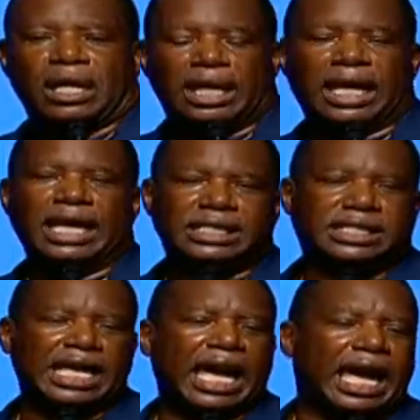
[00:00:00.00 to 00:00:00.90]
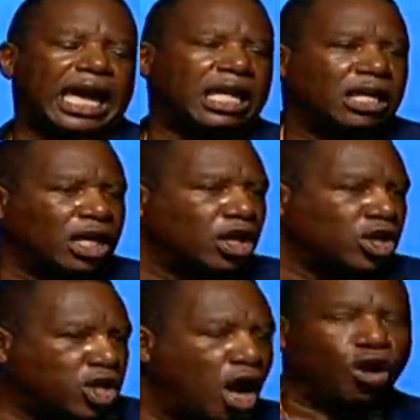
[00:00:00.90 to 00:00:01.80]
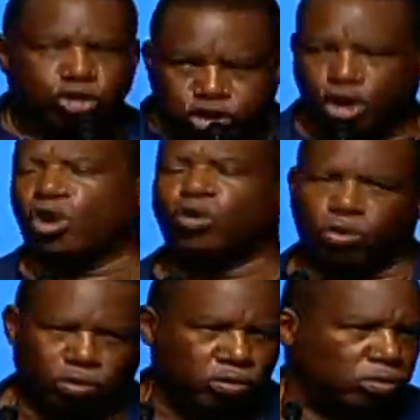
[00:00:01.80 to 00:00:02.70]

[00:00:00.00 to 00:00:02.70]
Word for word: he said, no school.